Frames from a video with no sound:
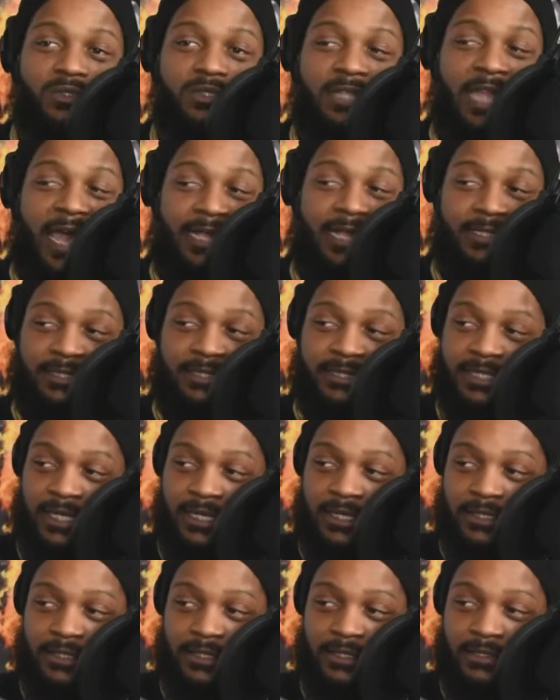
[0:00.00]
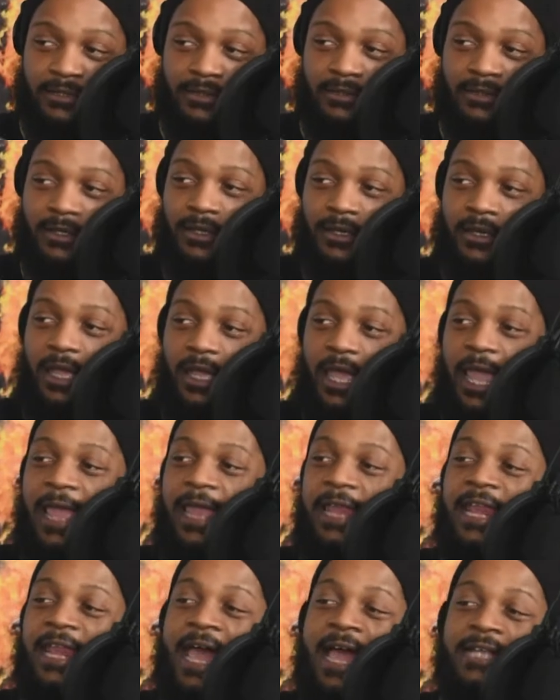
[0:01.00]
not to say anything
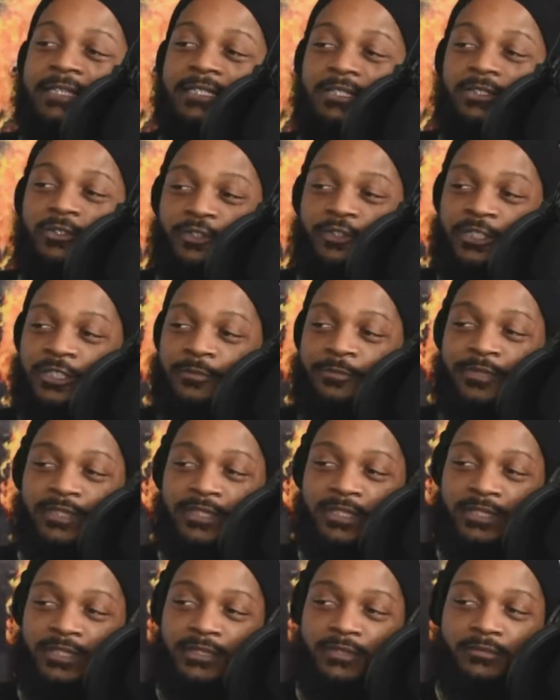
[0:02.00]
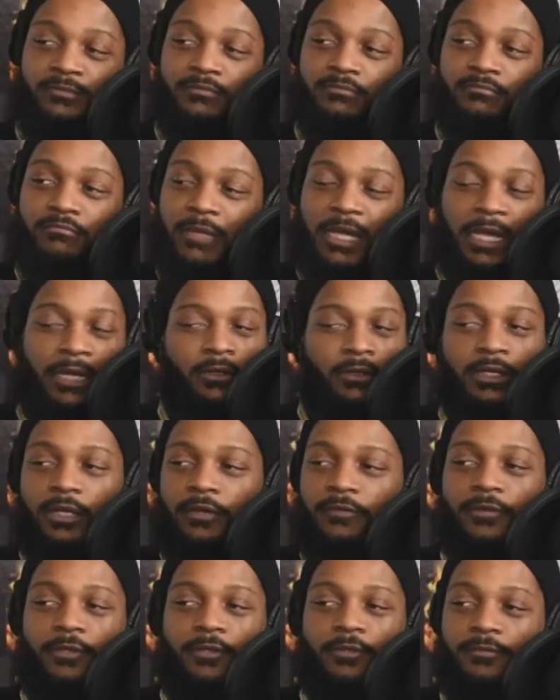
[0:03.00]
and not to use their position, I got no
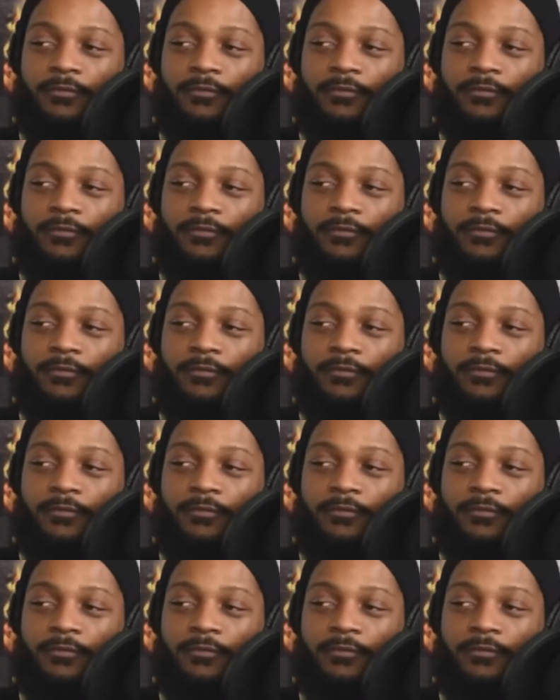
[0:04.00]
love for you.